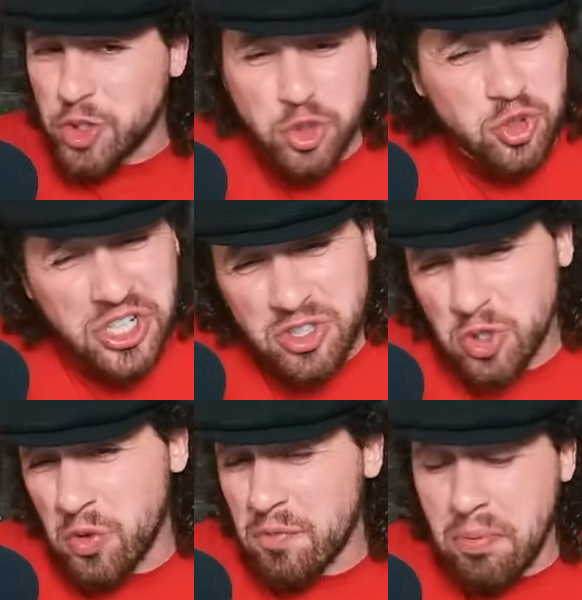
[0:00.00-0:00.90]

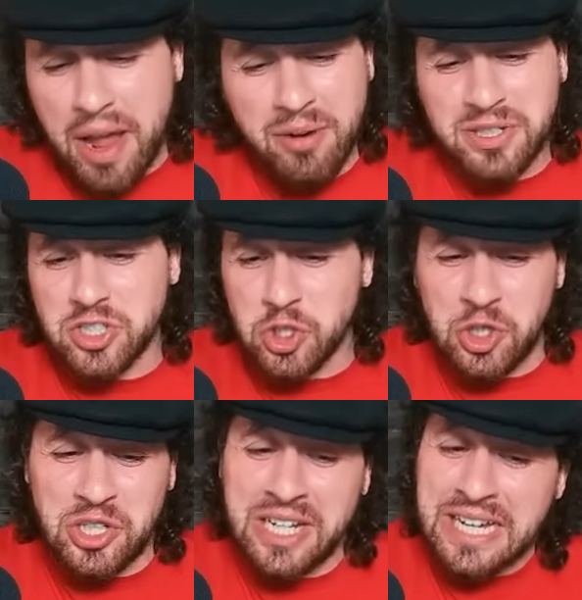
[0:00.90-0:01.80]
jiu-jitsu of Brown is
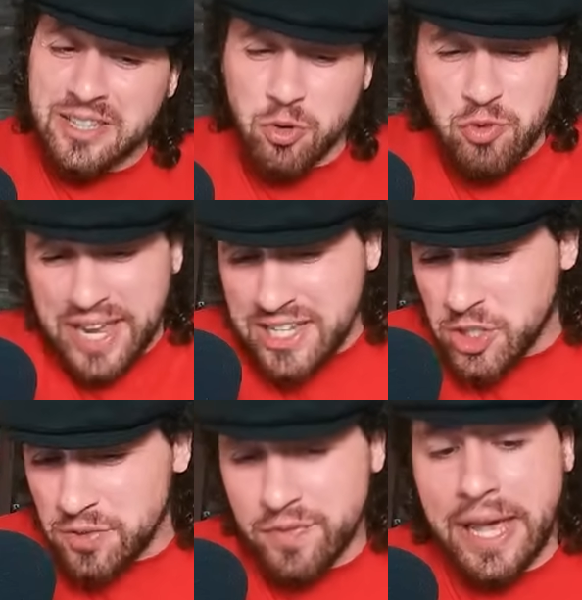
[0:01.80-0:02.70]
good. The
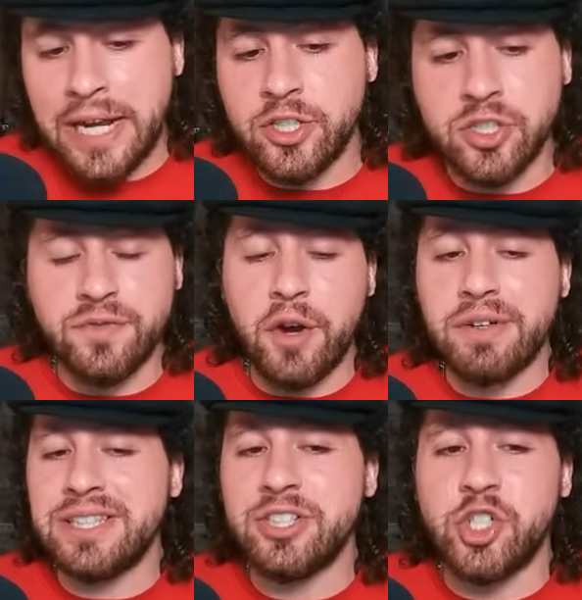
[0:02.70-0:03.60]
range advantage is
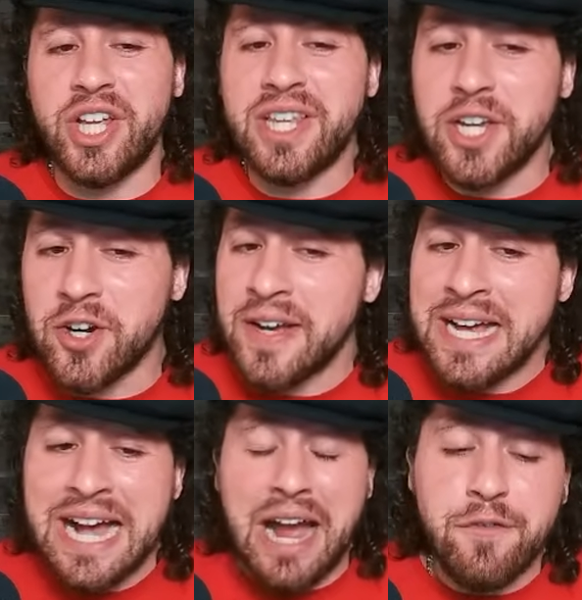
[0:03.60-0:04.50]
very legit here.
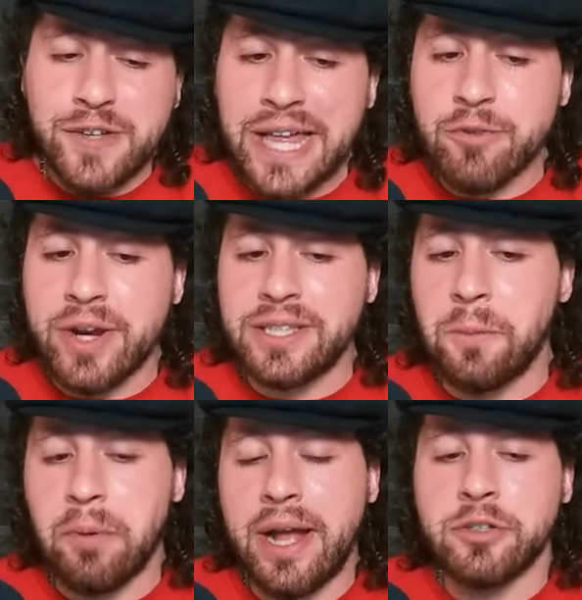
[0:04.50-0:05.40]
I feel like Randy
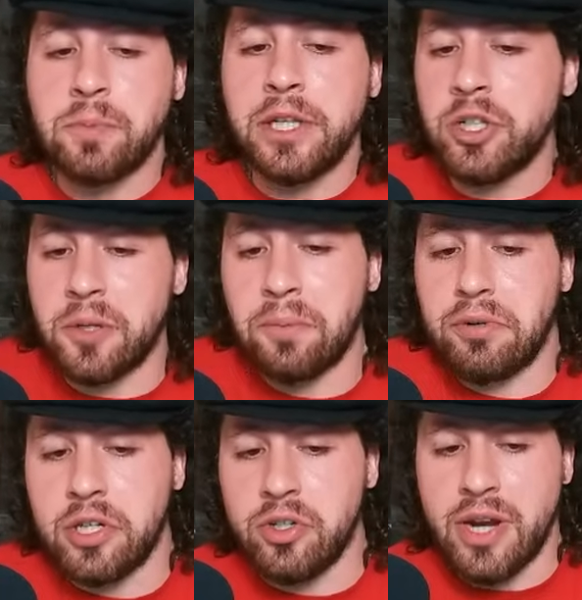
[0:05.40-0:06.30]
Brown's been looking
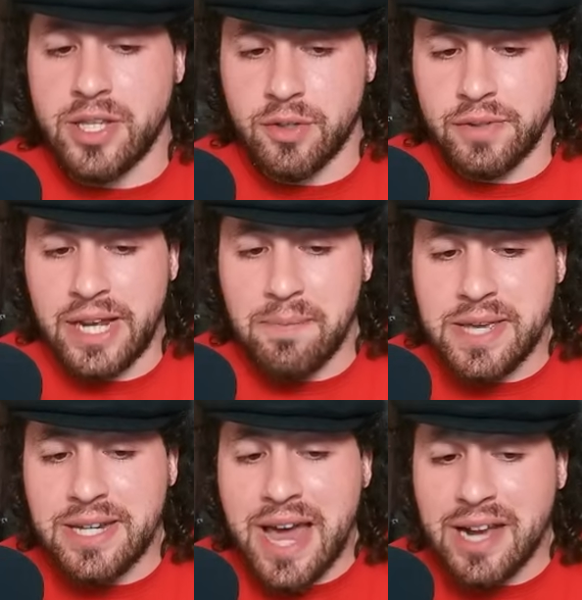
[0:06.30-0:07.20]
pretty good as of late. I
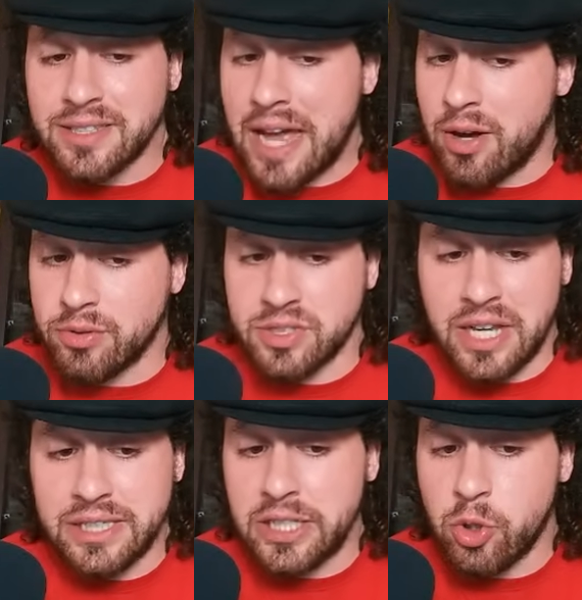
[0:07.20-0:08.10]
mean, he knocked out
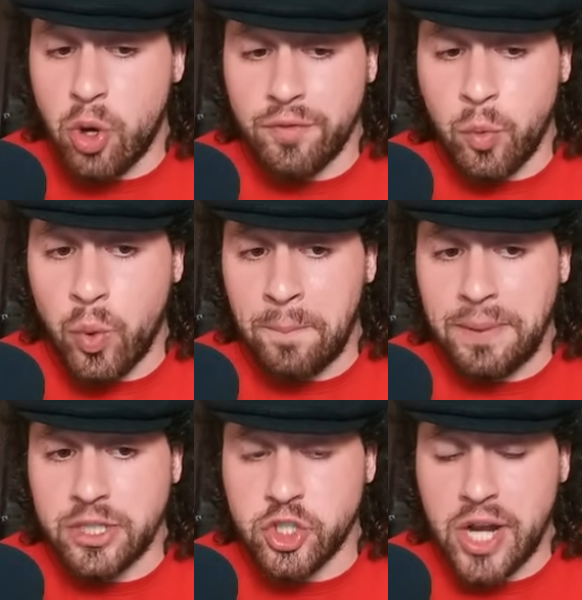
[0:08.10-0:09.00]
Salikov in one
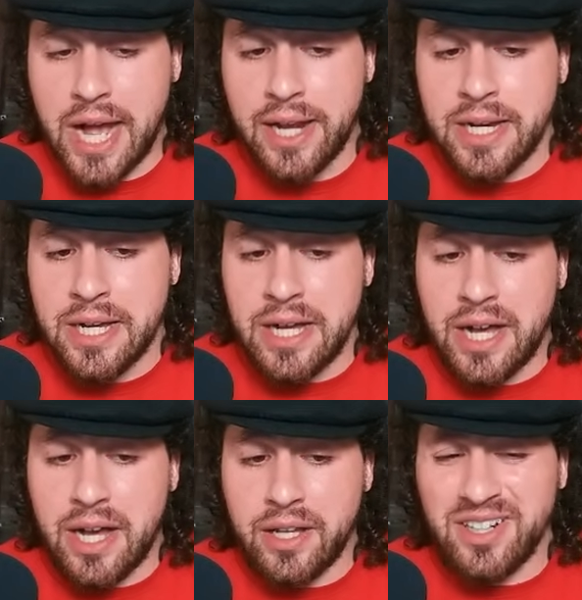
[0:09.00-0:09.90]
big shot.
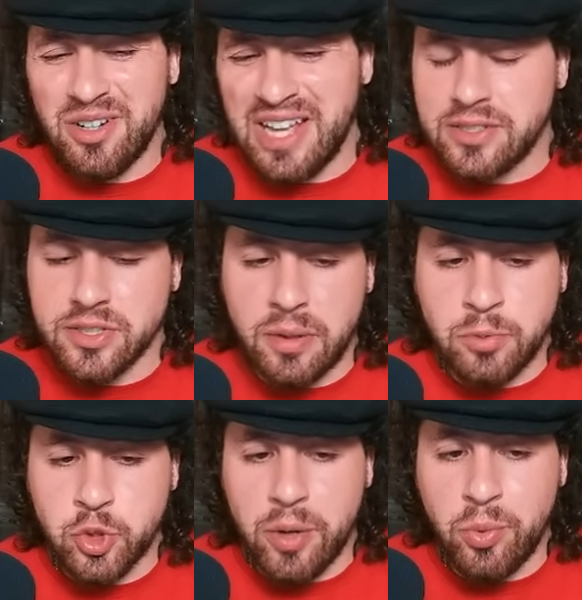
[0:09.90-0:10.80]
You know, I had some
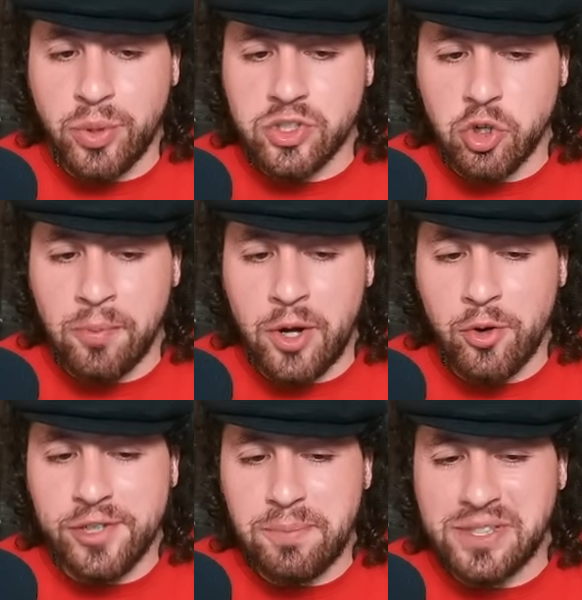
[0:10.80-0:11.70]
trouble with Terman
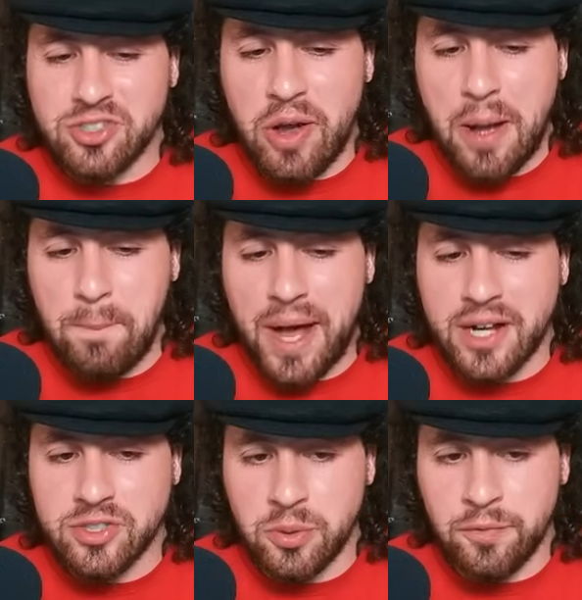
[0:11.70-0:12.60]
early, but still
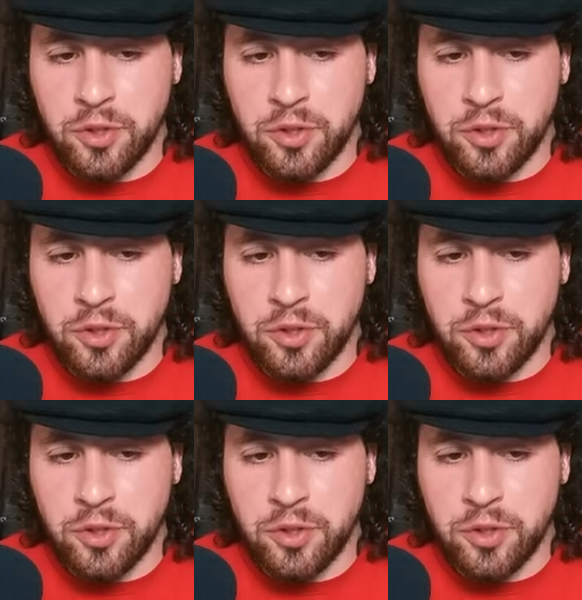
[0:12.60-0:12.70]
outboxed him for